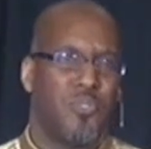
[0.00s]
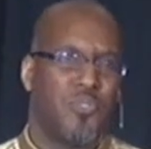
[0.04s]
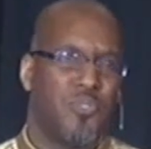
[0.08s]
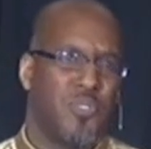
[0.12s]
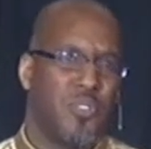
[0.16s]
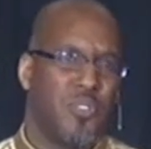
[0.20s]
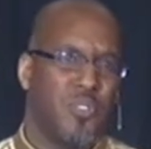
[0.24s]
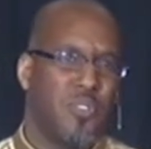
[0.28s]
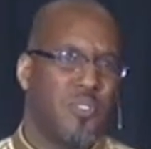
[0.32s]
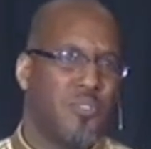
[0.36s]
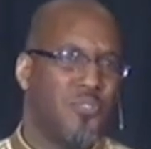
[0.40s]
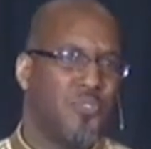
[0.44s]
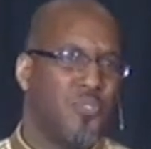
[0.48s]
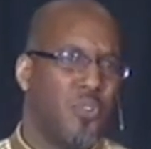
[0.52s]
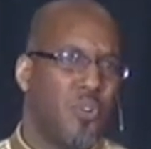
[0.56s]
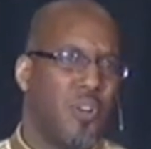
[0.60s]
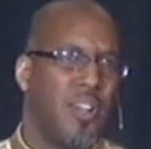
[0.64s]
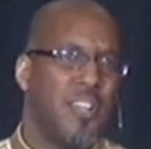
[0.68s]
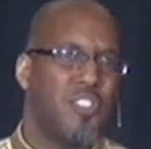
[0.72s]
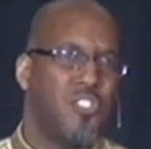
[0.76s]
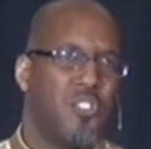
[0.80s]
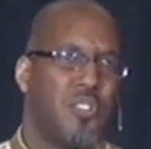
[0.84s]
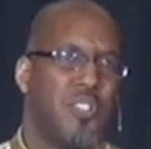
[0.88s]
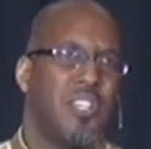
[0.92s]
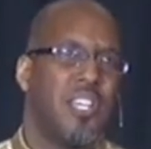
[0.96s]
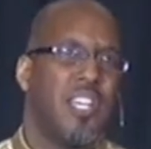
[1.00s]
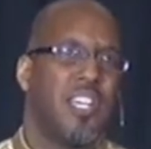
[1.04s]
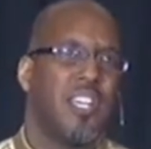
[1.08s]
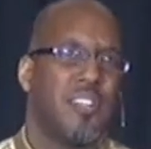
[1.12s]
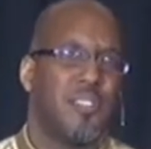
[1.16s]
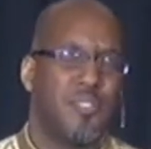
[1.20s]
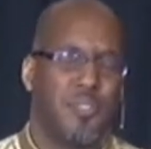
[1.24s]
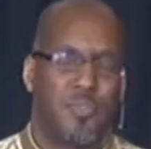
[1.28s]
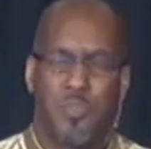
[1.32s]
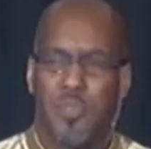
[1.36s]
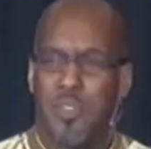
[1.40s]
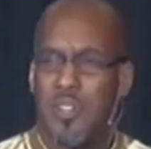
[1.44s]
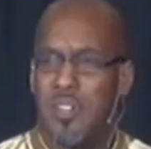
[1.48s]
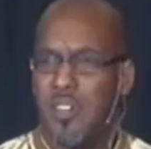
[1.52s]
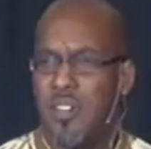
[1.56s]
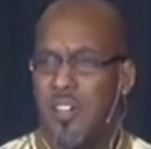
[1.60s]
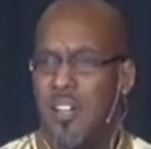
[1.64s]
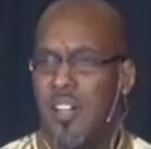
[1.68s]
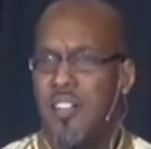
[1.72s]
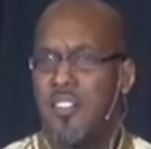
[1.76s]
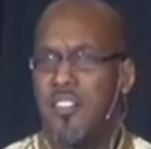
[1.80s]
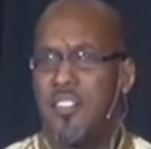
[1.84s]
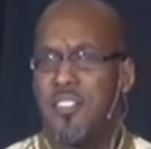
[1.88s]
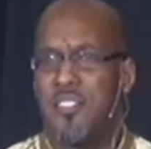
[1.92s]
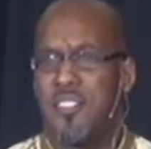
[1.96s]
for 400 years, we're
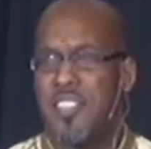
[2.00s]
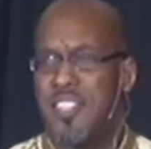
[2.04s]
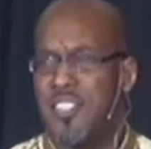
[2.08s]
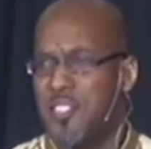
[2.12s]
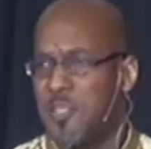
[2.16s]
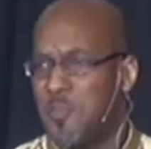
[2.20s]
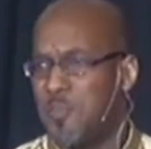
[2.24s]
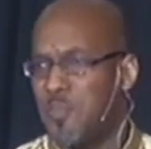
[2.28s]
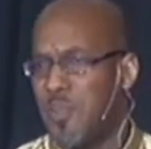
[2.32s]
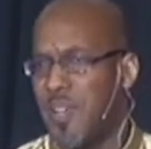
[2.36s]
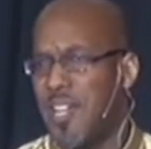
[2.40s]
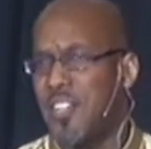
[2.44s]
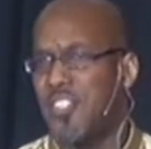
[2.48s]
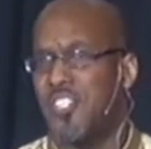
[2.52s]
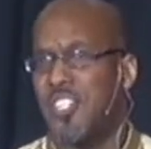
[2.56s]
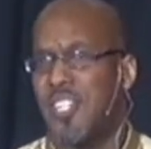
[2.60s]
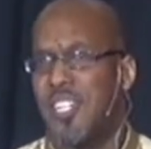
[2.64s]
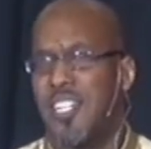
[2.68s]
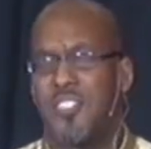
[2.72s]
under this oppression.